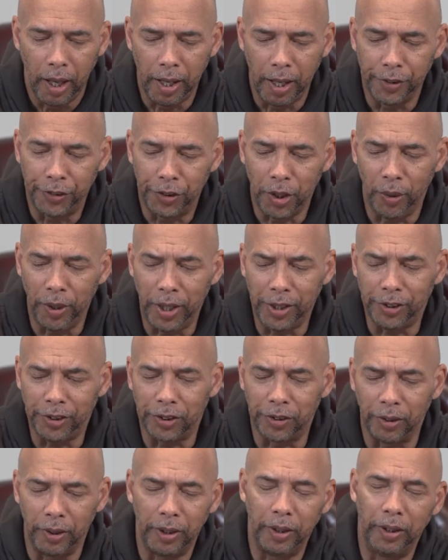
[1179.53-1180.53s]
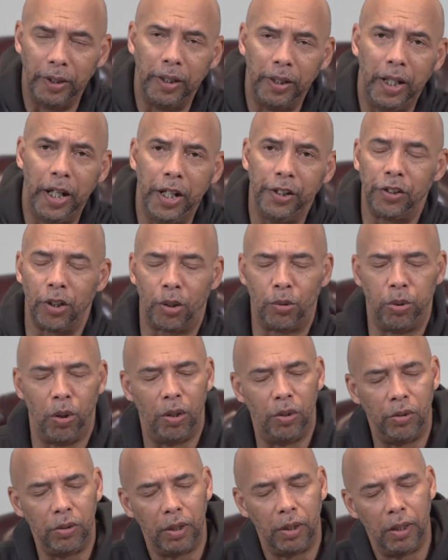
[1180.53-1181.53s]
And so here's a, here's a
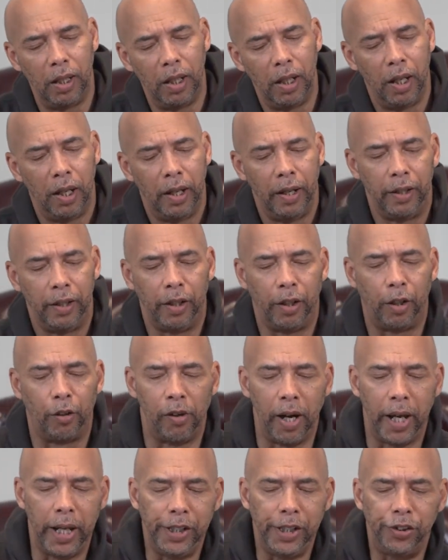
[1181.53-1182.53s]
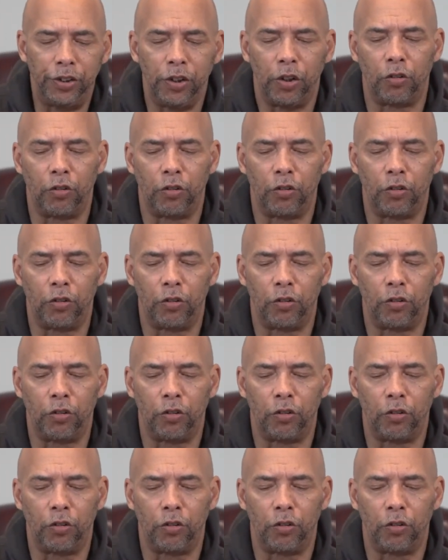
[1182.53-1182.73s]
quote Grace